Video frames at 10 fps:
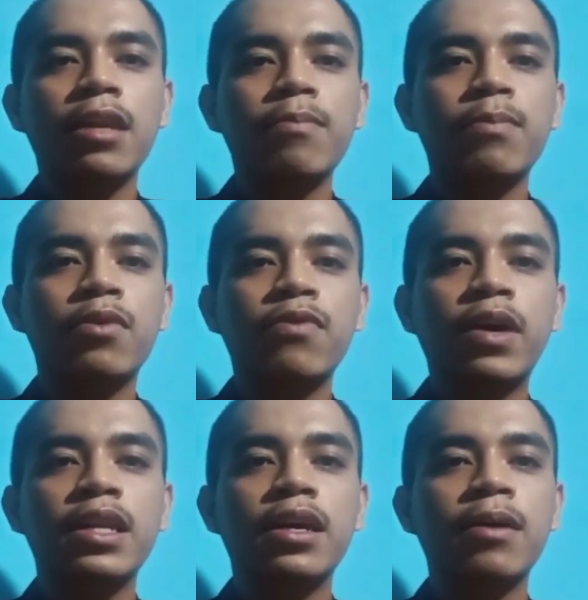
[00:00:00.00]
and
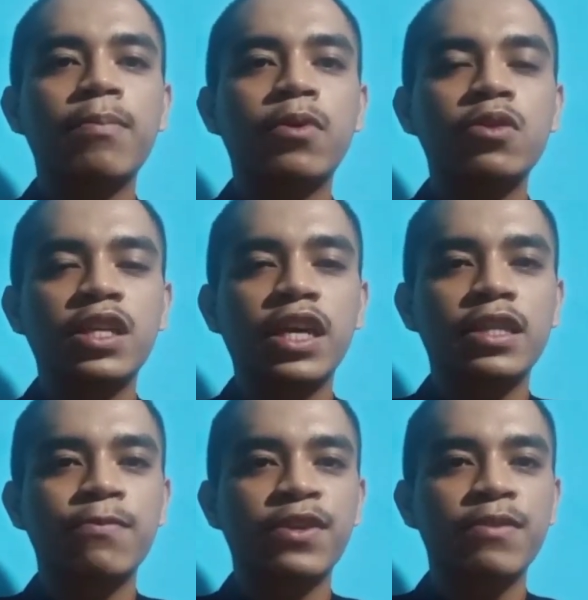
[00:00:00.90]
provide
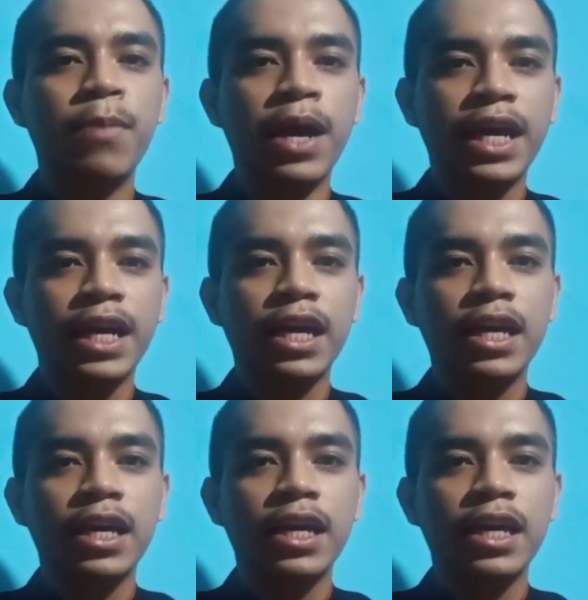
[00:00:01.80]
appropriate feedback.